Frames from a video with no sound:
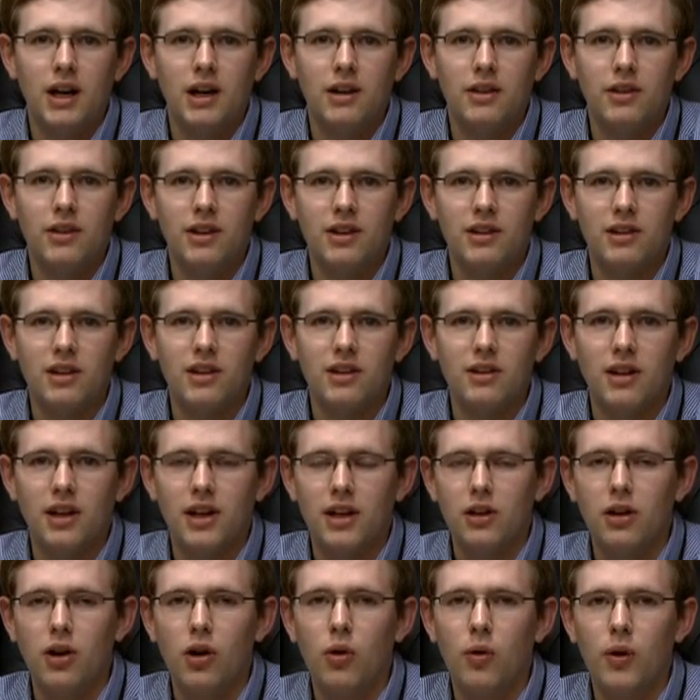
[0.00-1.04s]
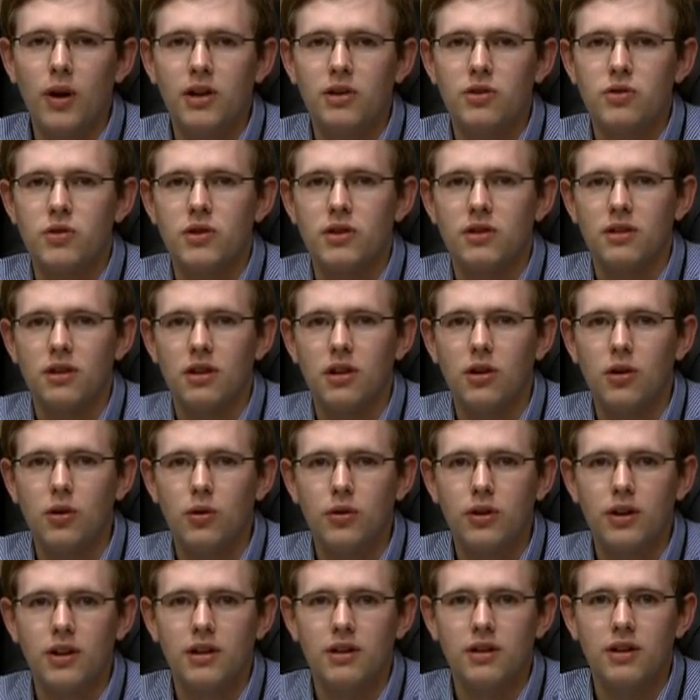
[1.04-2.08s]
this is a no interest
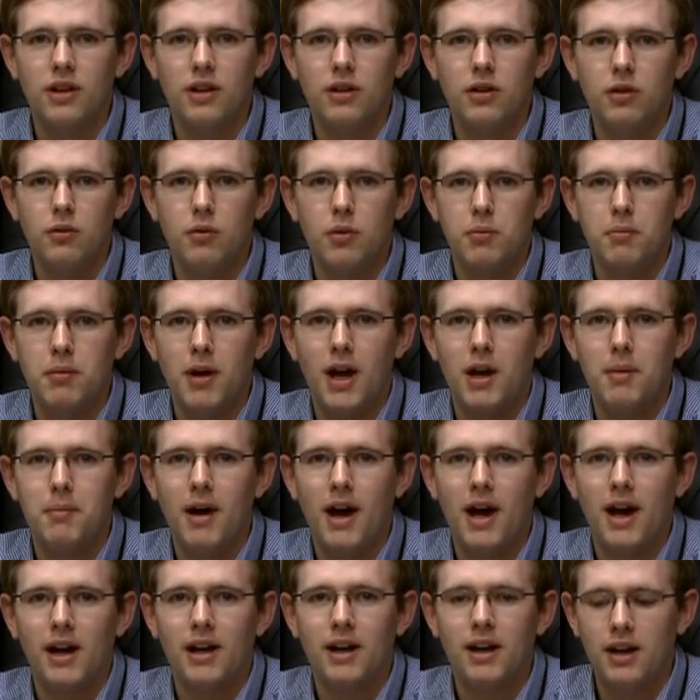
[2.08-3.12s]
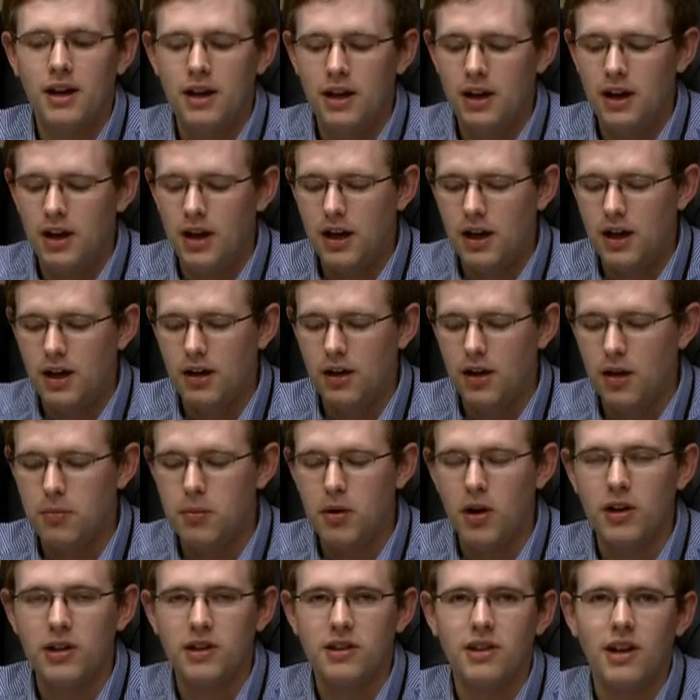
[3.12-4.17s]
loan that, that you would pay back uh,
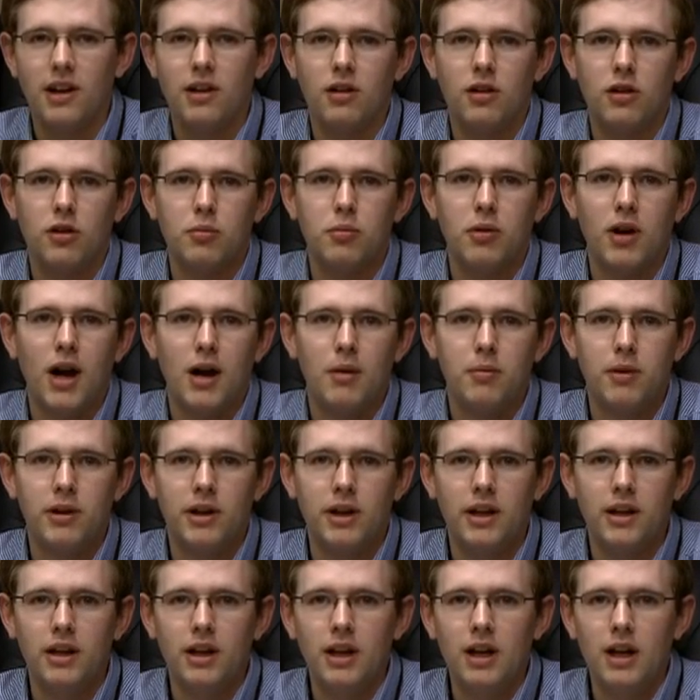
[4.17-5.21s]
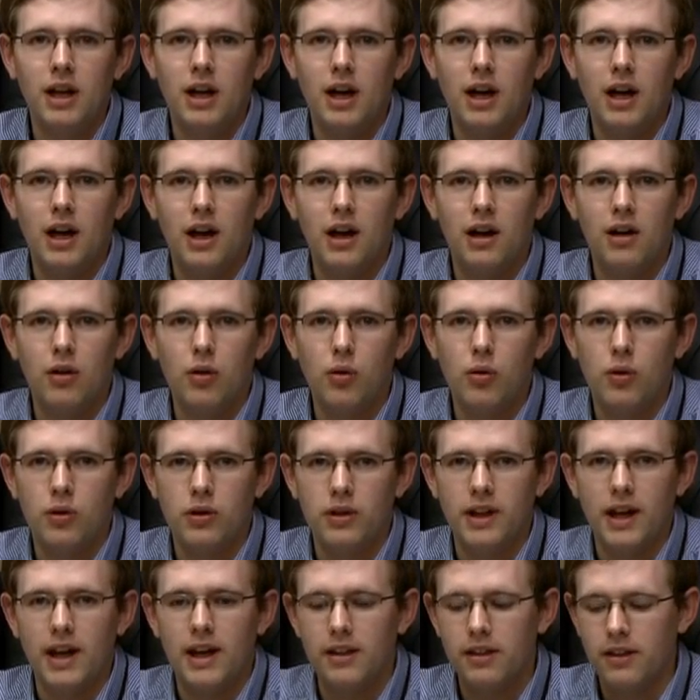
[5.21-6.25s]
upon sale of the property uh, or
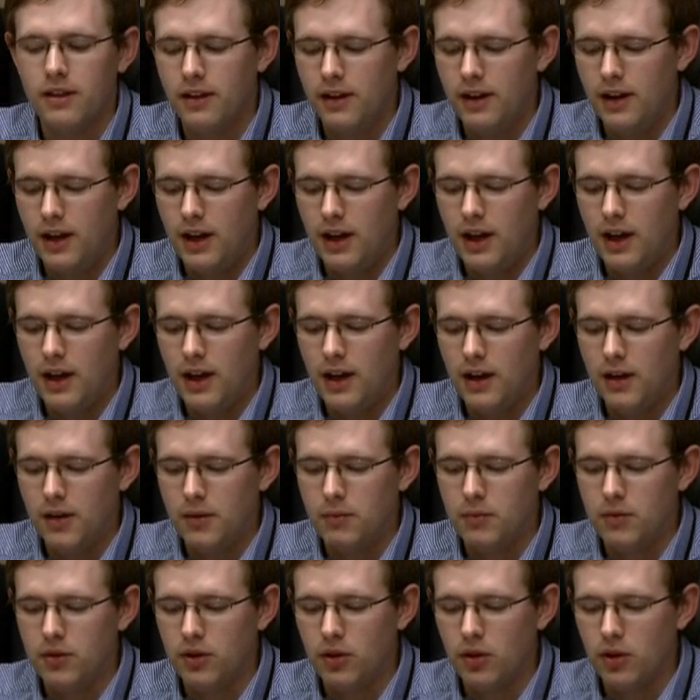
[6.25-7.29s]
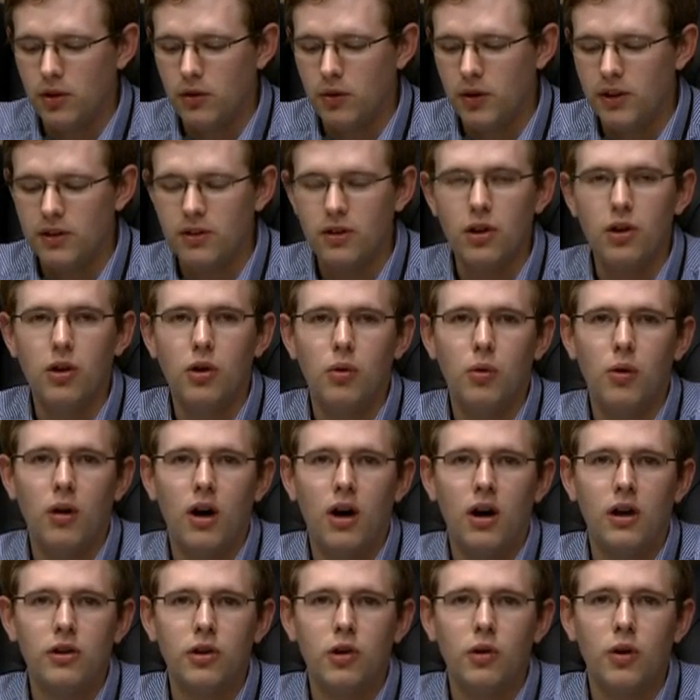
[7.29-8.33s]
death. Um, so there is no
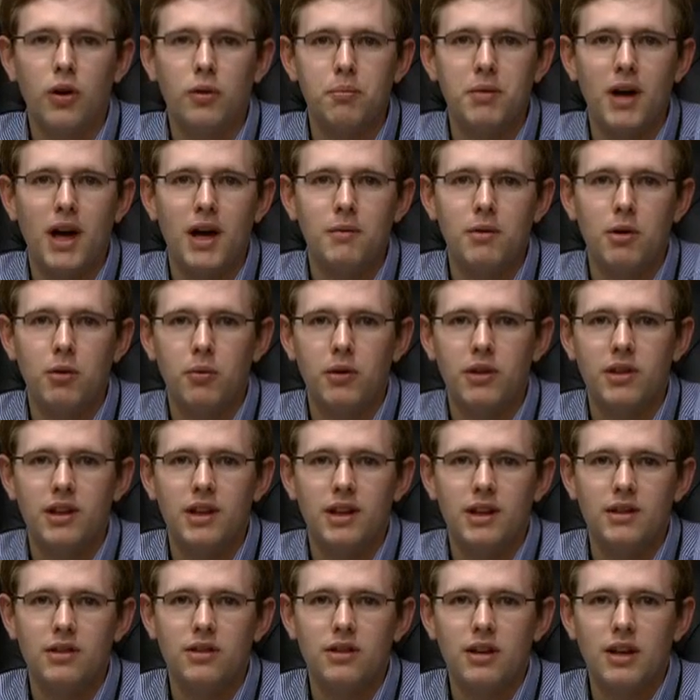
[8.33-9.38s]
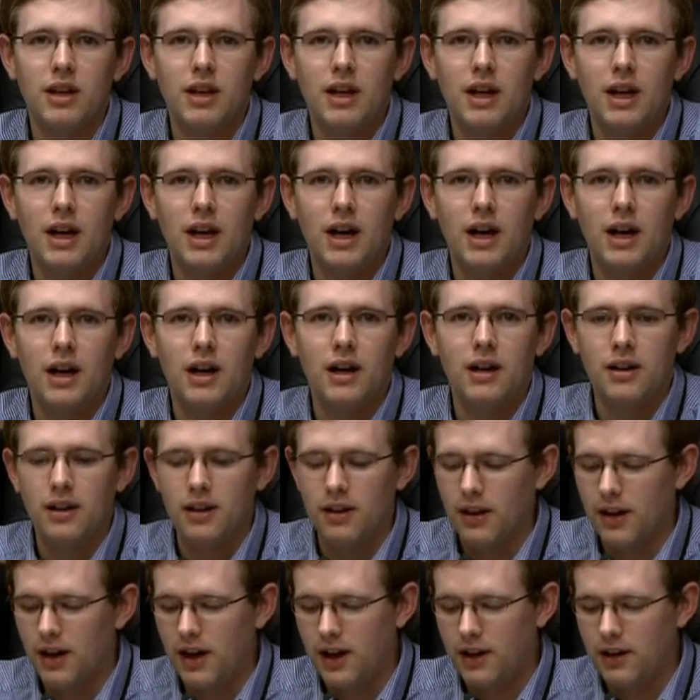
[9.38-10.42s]
ongoing payment with these. Uh,
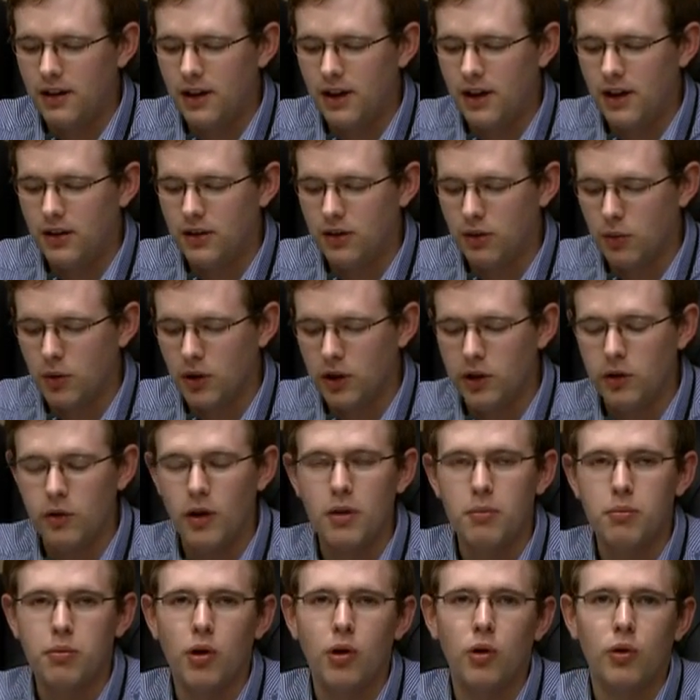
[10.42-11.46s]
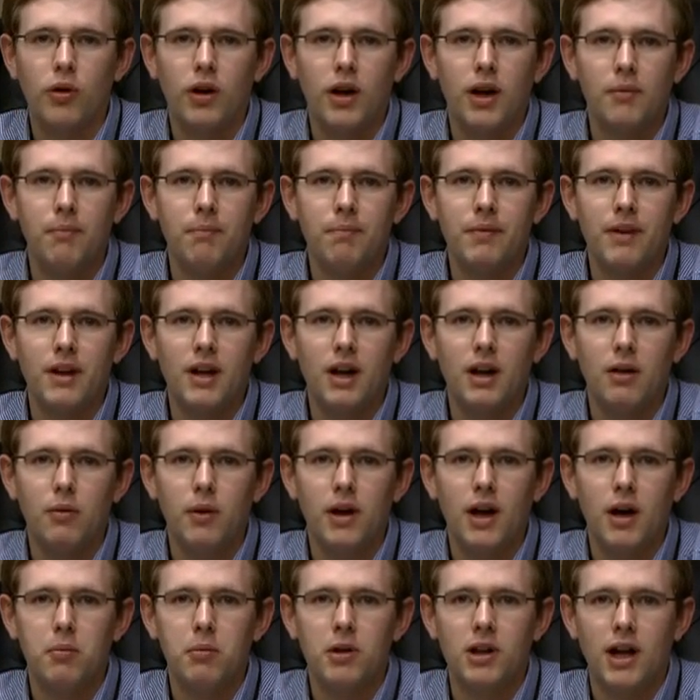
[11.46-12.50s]
and uh, it's a really great program. Uh, we
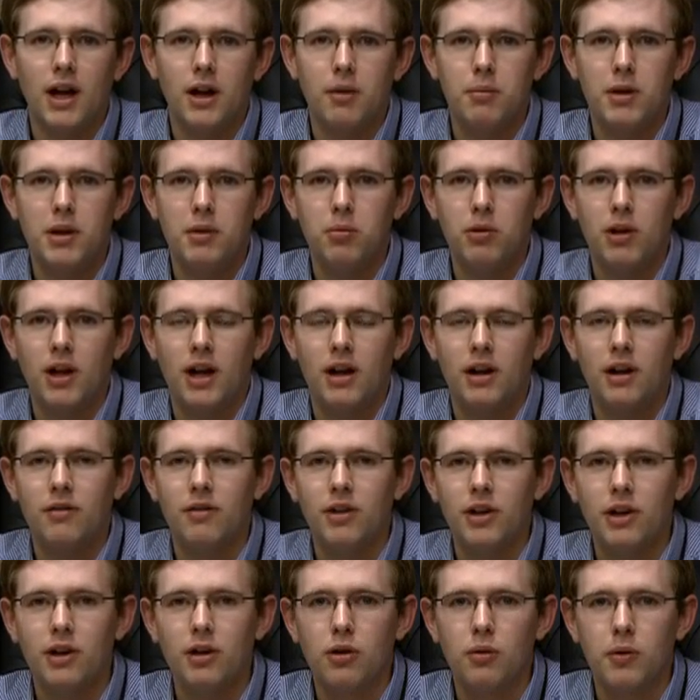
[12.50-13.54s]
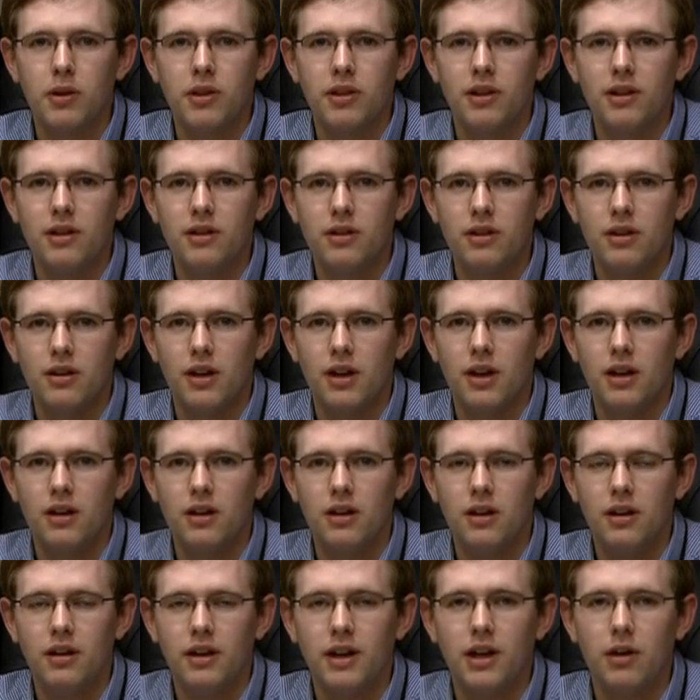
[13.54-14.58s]
help a lot of people out every year with this. And uh,
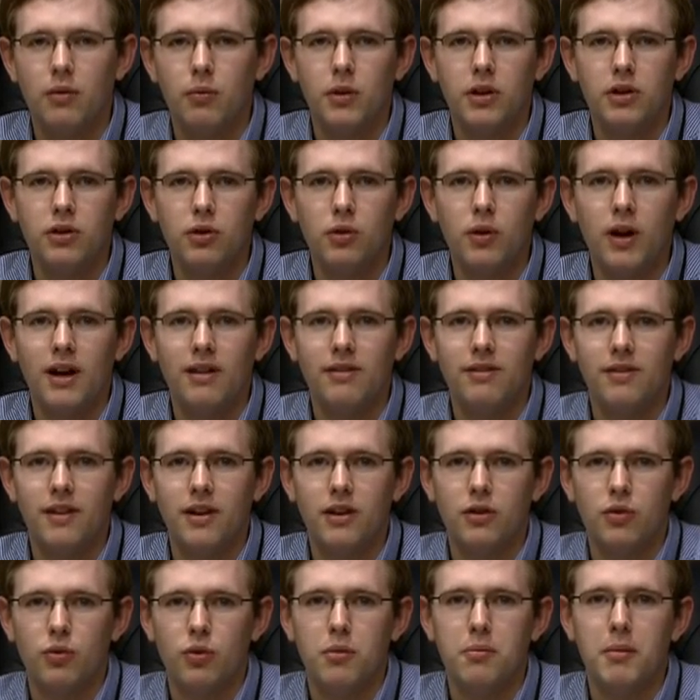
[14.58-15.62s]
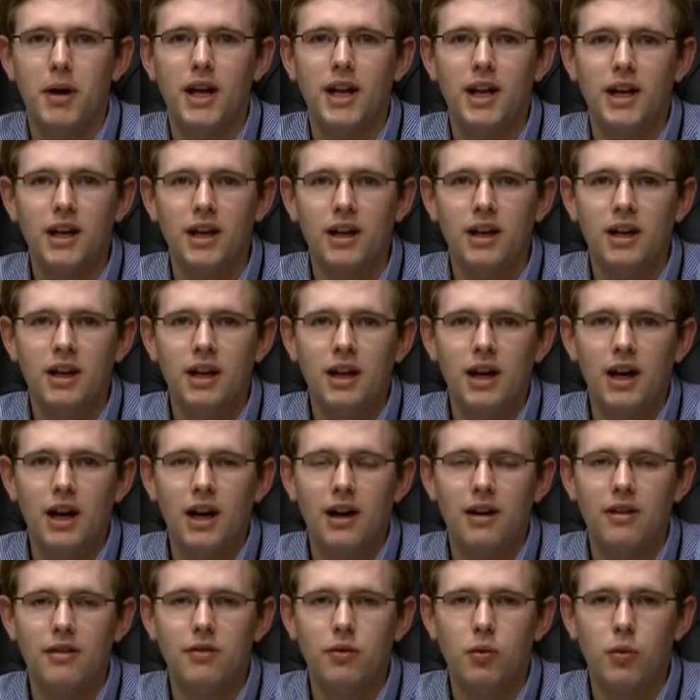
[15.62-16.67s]
again, we do have funds remaining
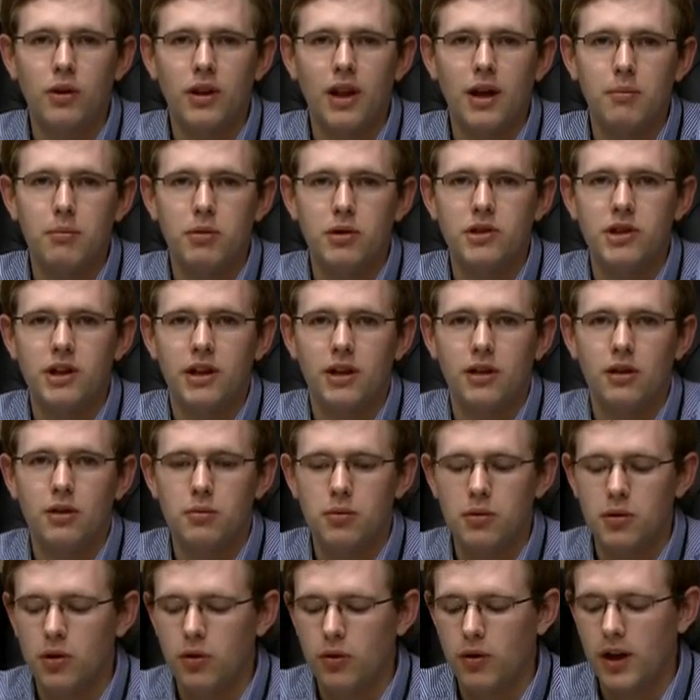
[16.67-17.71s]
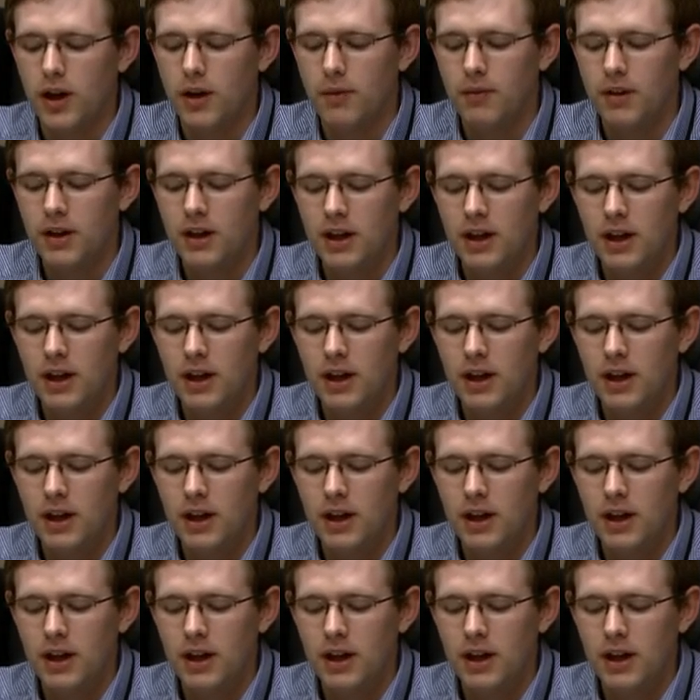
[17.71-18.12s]
for that particular program.